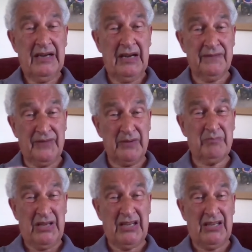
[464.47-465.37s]
And for
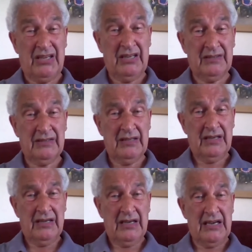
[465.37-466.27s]
me,
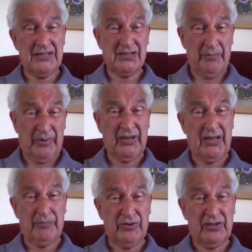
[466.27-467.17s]
it's the
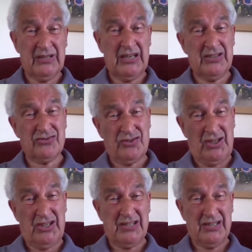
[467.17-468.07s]
Bible and
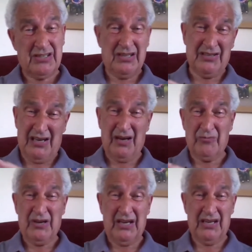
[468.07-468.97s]
Jesus that
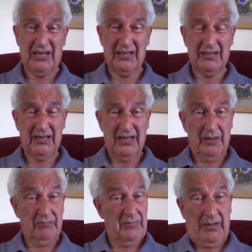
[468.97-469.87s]
way.
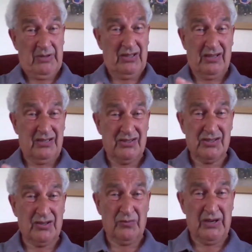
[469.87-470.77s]
Maybe that's
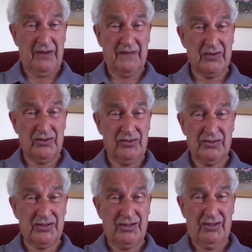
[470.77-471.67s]
the way for you
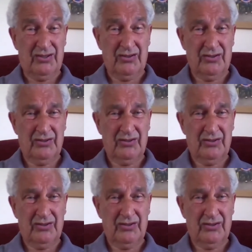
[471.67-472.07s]
too.